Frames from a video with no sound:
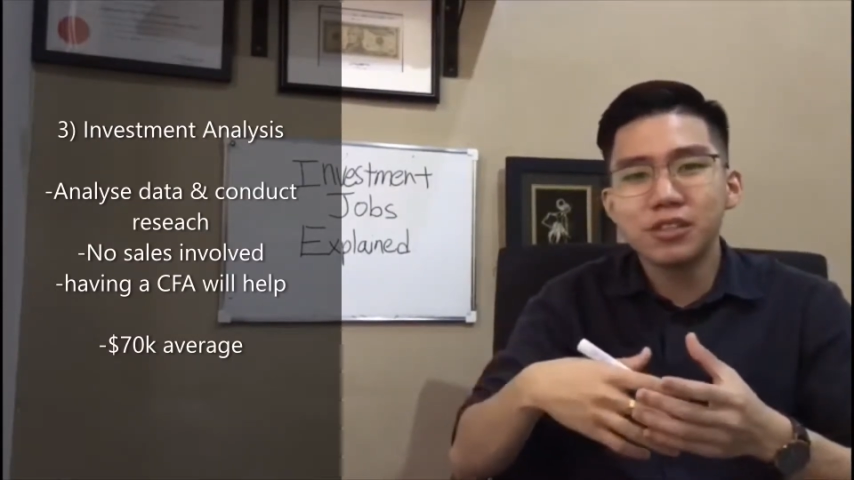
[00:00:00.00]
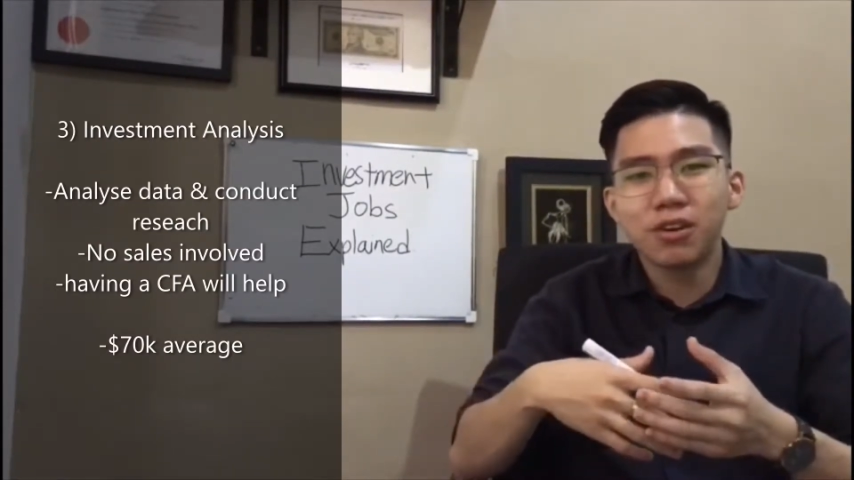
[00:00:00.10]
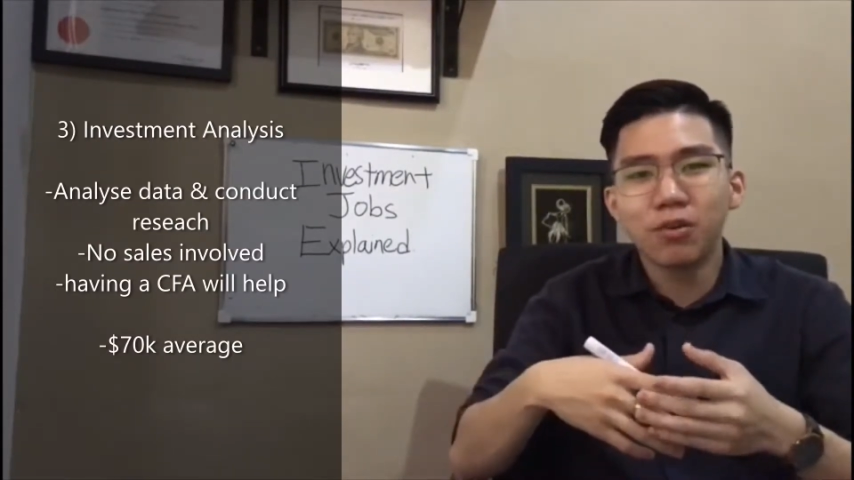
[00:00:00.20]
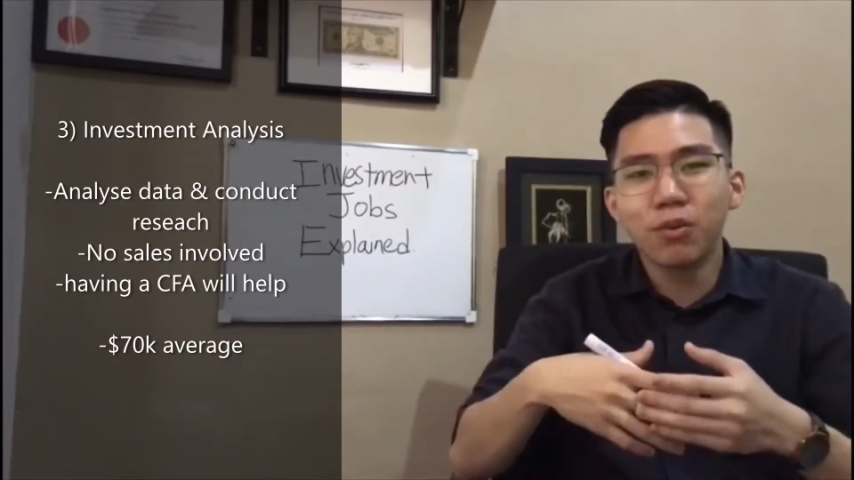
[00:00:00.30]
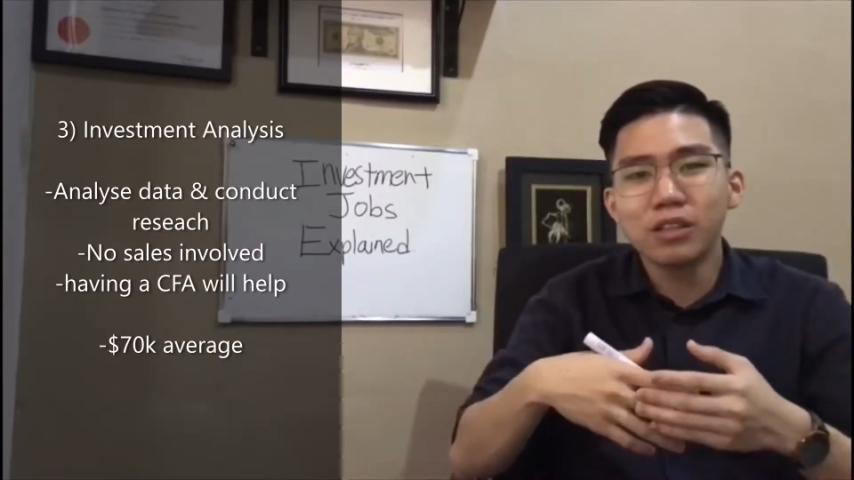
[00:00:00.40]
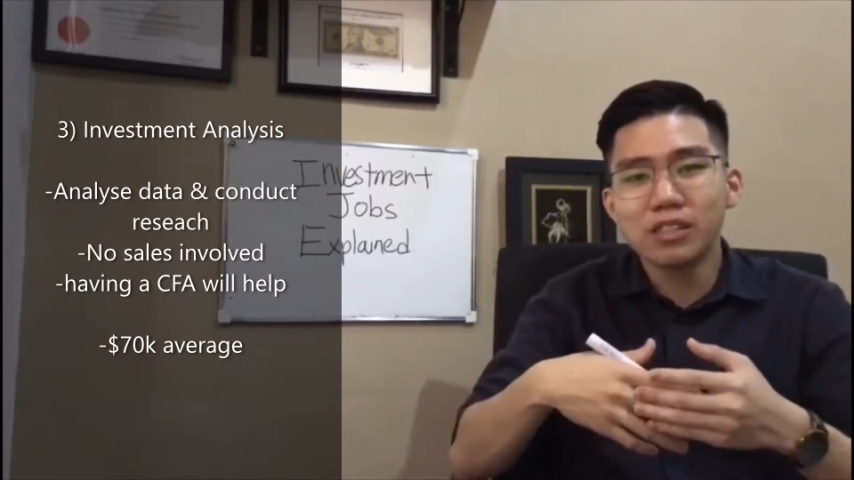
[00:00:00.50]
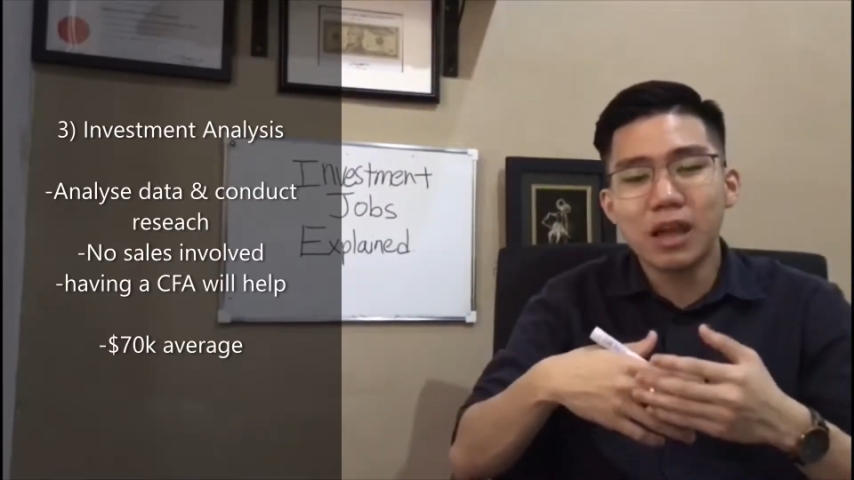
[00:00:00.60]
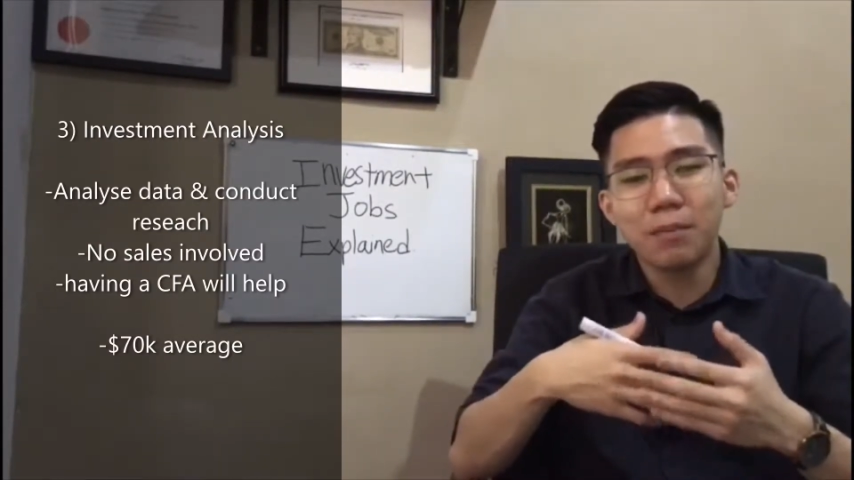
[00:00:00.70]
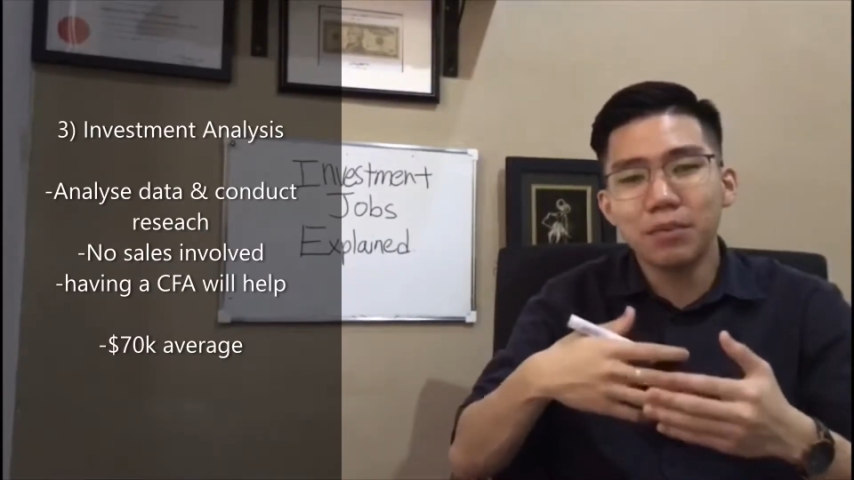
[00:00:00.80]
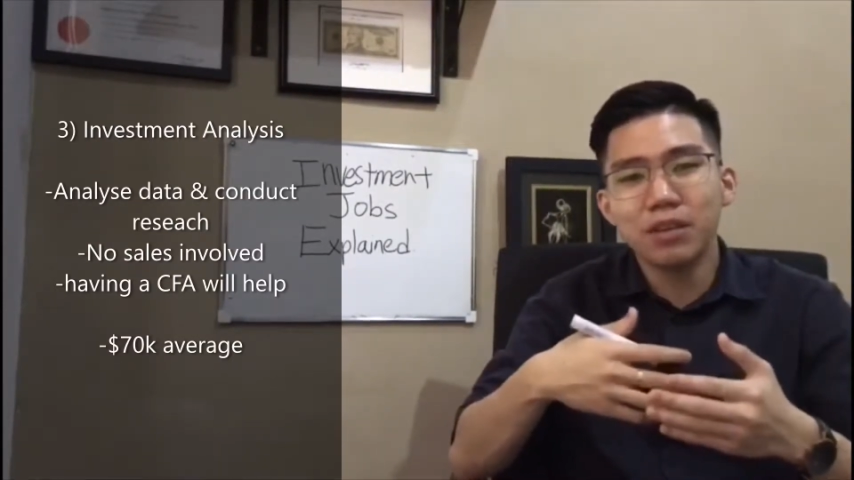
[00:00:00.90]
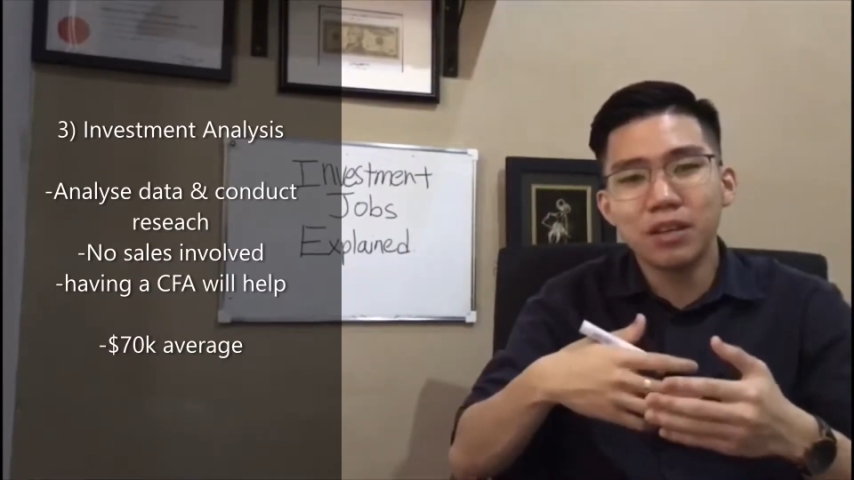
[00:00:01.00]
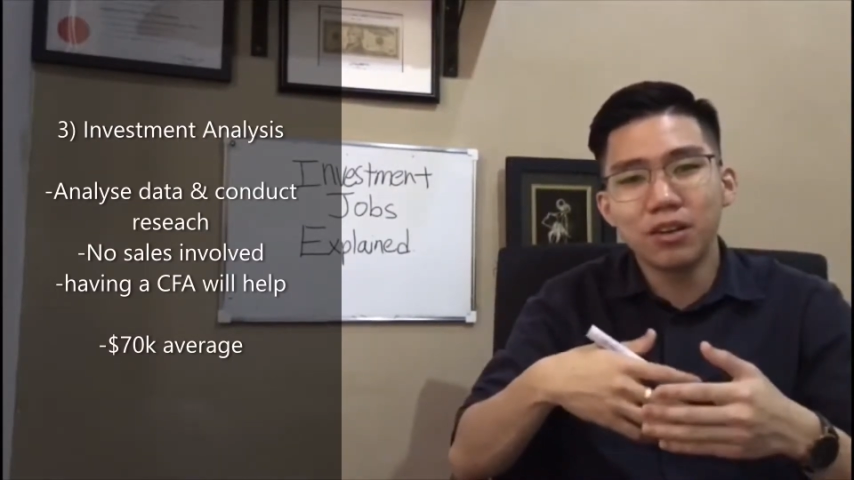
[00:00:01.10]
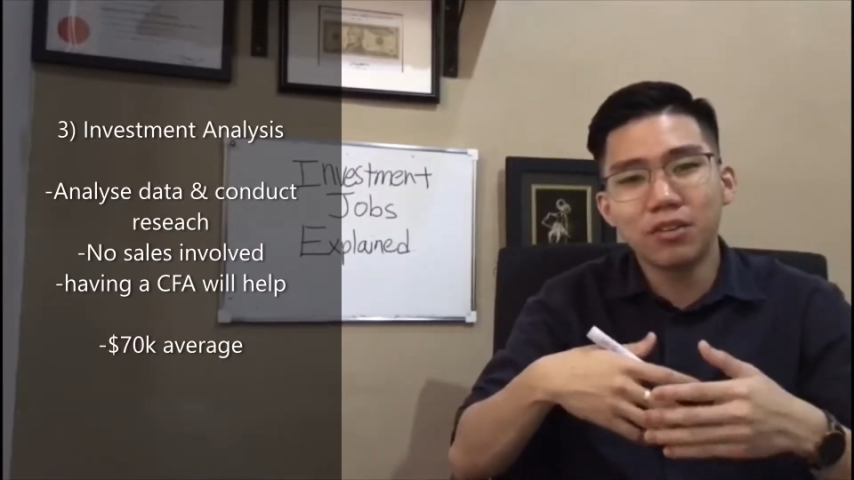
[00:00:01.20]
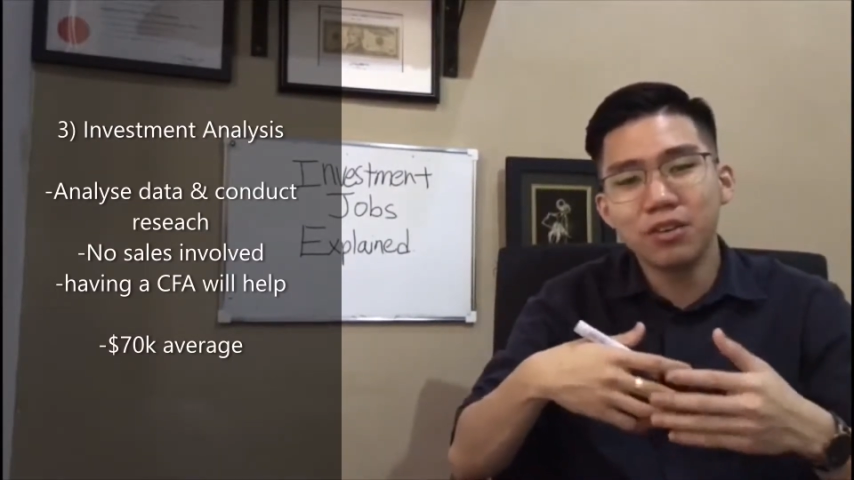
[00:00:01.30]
on what is happening on the